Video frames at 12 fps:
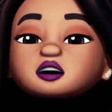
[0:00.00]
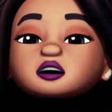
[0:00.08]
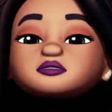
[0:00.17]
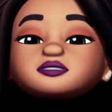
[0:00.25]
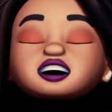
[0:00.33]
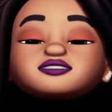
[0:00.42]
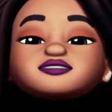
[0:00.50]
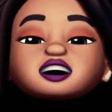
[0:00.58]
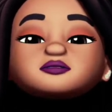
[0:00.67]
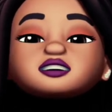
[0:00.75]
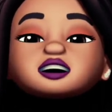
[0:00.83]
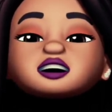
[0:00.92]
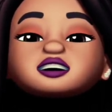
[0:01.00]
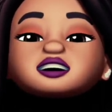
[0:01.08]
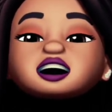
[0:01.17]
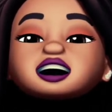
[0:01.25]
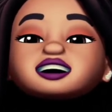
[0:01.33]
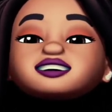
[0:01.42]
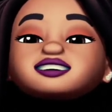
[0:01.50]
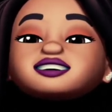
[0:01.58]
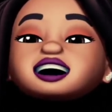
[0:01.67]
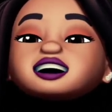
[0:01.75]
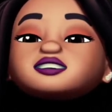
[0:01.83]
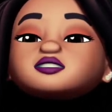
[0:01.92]
My family and I are
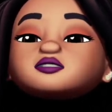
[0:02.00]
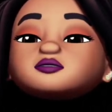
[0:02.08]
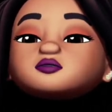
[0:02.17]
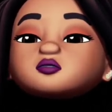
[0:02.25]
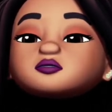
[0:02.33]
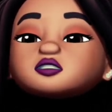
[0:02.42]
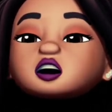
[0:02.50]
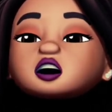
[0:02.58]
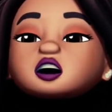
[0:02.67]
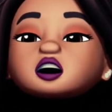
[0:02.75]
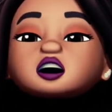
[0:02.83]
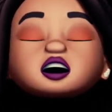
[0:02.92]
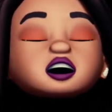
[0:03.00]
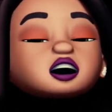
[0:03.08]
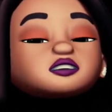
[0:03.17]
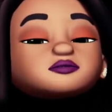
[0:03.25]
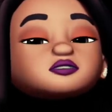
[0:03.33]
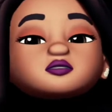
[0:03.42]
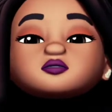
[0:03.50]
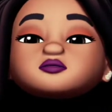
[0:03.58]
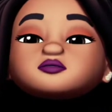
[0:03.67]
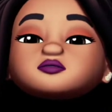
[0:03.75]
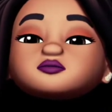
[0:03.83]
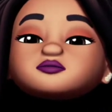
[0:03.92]
dying of hunger. I have come
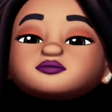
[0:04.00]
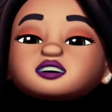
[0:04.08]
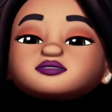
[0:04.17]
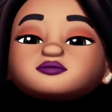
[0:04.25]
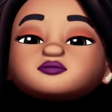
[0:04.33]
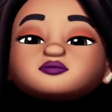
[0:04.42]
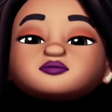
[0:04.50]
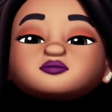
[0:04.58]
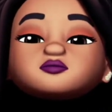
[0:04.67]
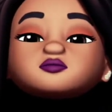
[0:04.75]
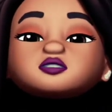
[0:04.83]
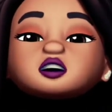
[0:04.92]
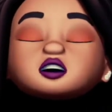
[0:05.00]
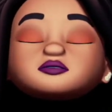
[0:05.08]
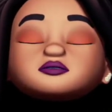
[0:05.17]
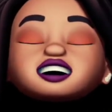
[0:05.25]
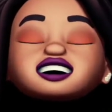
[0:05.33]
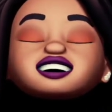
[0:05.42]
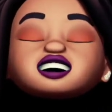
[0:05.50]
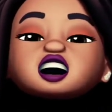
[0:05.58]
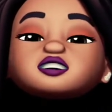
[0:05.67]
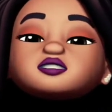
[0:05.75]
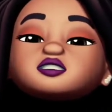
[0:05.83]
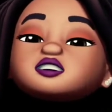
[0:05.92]
to beg for food. Please, can
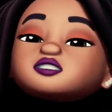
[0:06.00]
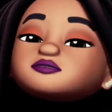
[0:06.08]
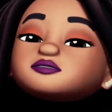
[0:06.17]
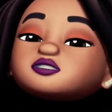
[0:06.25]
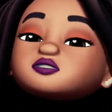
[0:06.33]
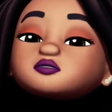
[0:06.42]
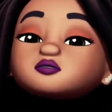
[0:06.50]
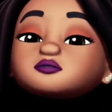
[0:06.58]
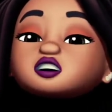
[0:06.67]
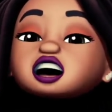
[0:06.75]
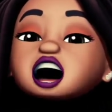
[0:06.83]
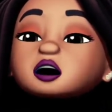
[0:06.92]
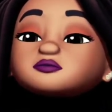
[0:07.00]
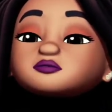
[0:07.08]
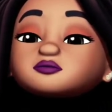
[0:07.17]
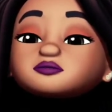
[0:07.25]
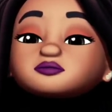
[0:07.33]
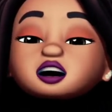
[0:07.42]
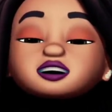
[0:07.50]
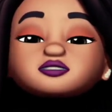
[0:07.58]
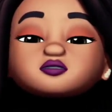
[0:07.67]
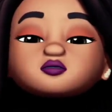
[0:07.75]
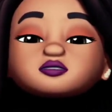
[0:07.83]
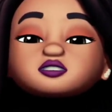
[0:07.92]
you give me some yam? replied
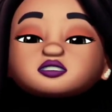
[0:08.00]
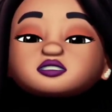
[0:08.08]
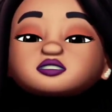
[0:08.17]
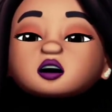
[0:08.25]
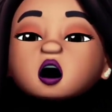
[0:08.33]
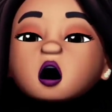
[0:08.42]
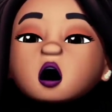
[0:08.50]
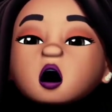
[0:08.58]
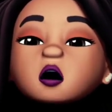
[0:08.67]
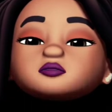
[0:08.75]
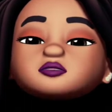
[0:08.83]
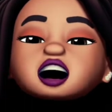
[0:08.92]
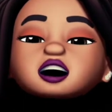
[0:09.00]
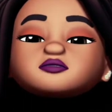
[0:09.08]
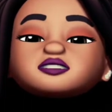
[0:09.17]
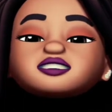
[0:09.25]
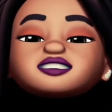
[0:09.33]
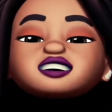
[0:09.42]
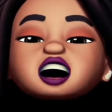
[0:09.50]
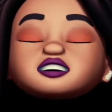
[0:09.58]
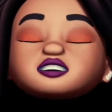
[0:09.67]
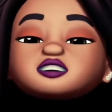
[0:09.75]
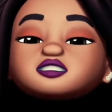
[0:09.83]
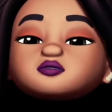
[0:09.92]
Tortoise. Oh, I will
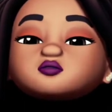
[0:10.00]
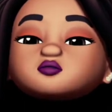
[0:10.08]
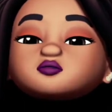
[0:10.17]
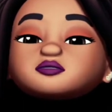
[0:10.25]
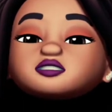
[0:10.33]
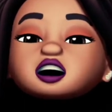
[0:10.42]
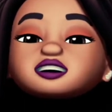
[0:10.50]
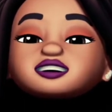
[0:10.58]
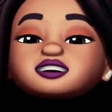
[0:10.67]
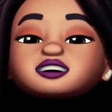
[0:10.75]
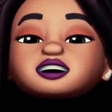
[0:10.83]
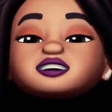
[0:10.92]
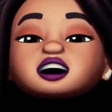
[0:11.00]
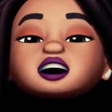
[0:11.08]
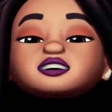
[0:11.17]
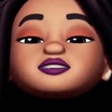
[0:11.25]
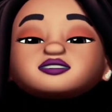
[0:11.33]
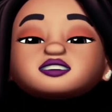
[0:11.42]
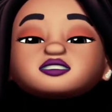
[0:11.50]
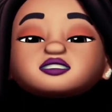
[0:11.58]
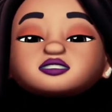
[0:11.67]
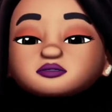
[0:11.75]
gladly do that, said Elephant.